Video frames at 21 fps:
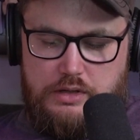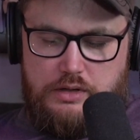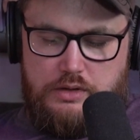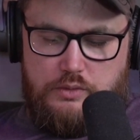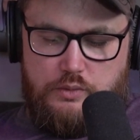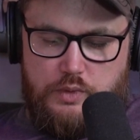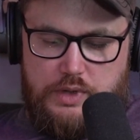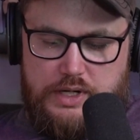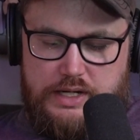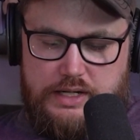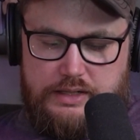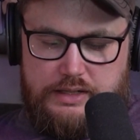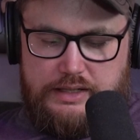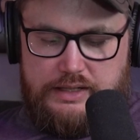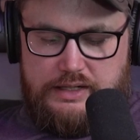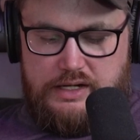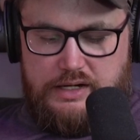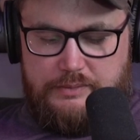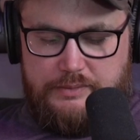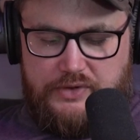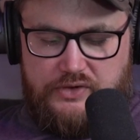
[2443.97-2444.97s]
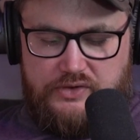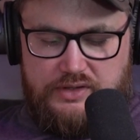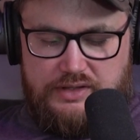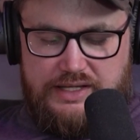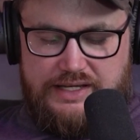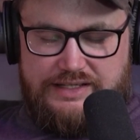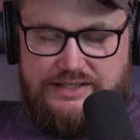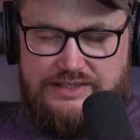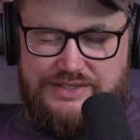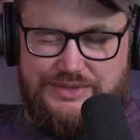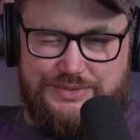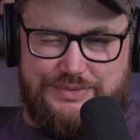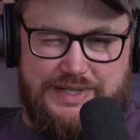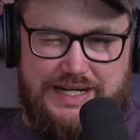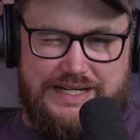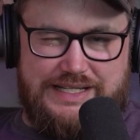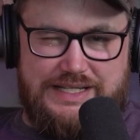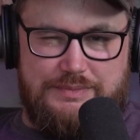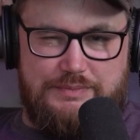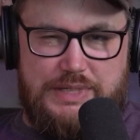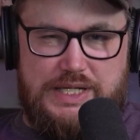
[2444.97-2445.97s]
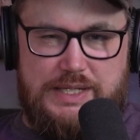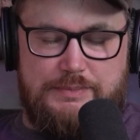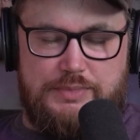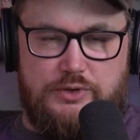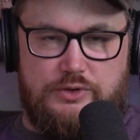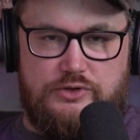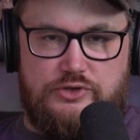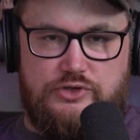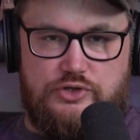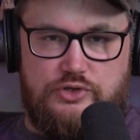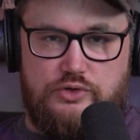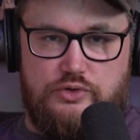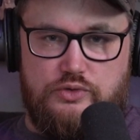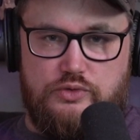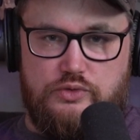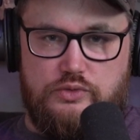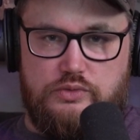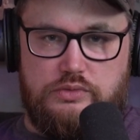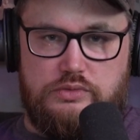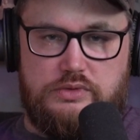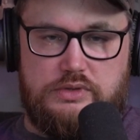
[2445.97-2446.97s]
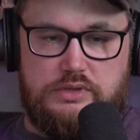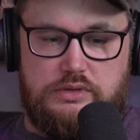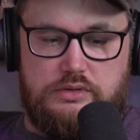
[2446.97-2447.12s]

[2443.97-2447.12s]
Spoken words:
when it comes to like directing people to